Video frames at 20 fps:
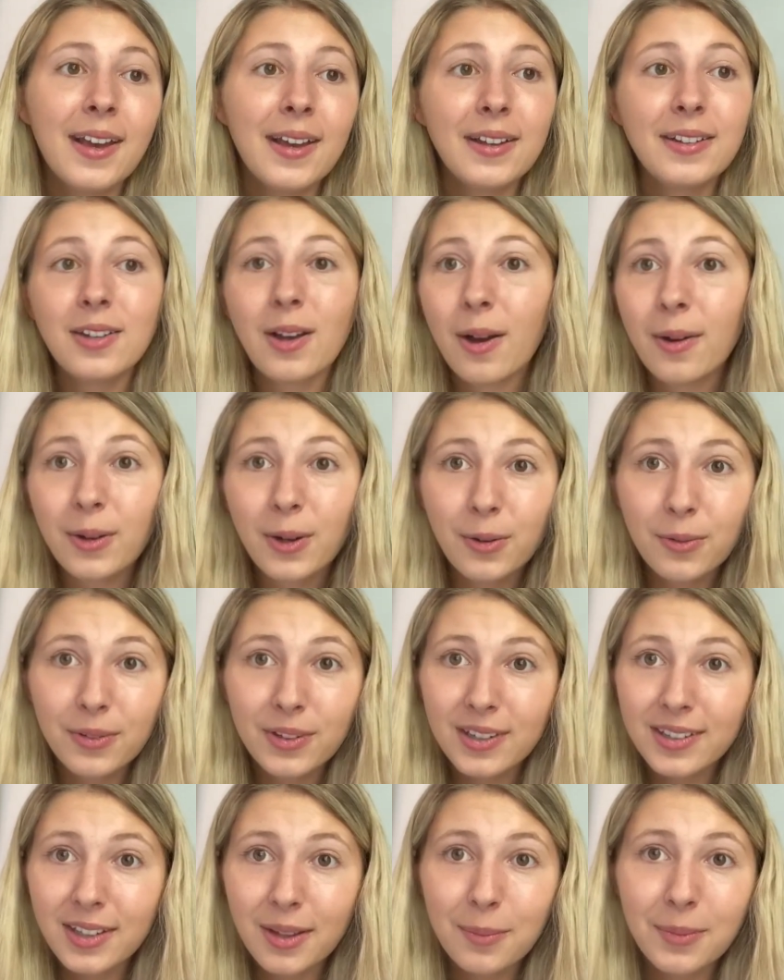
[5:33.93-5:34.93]
knock
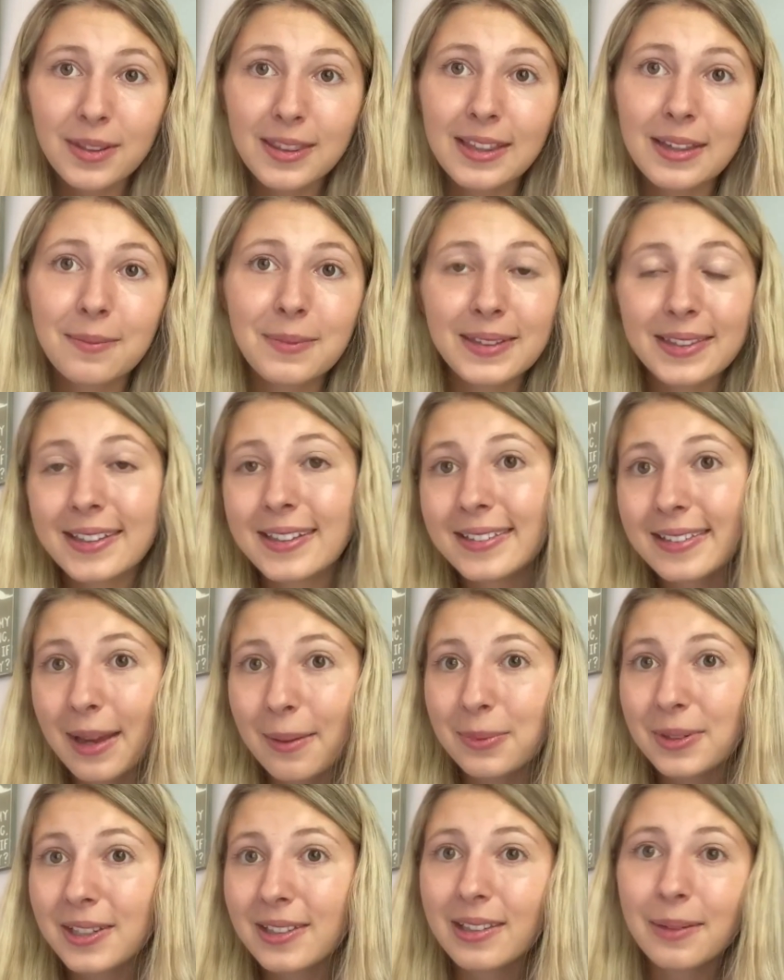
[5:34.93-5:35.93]
over some of the
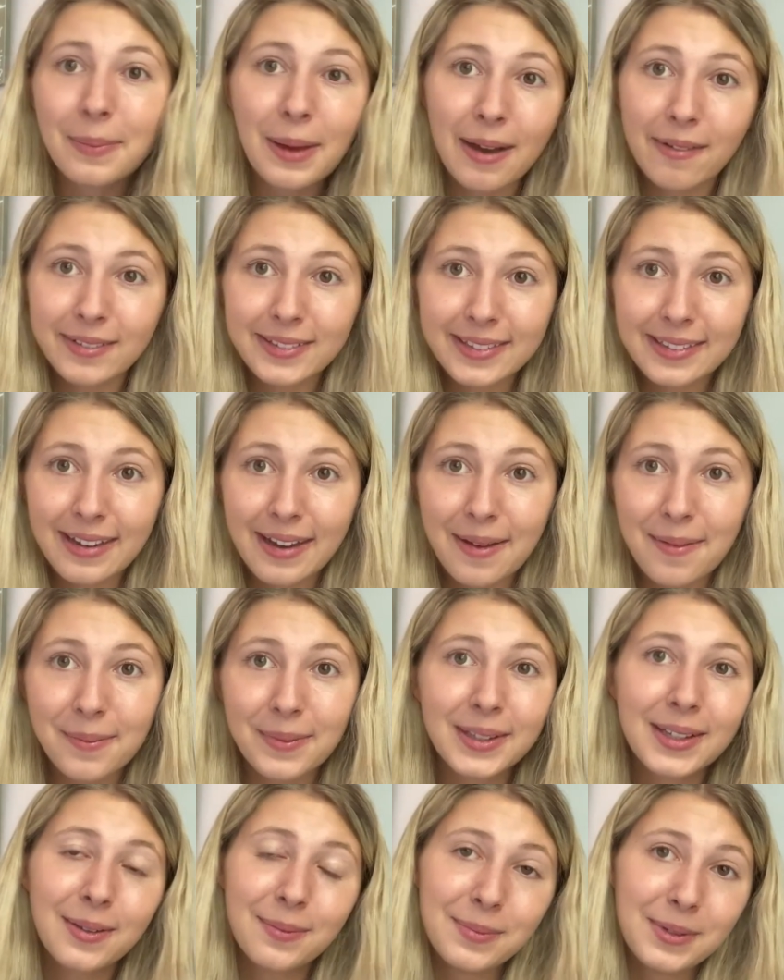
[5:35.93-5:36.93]
misconceptions about STEM
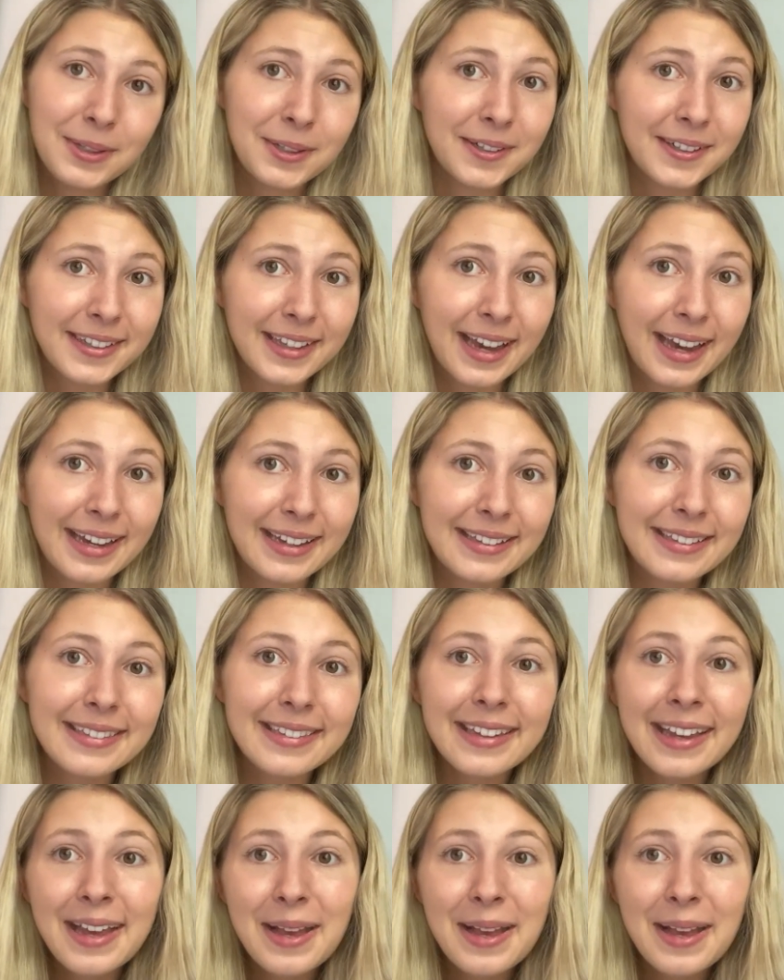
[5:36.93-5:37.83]
and computer science,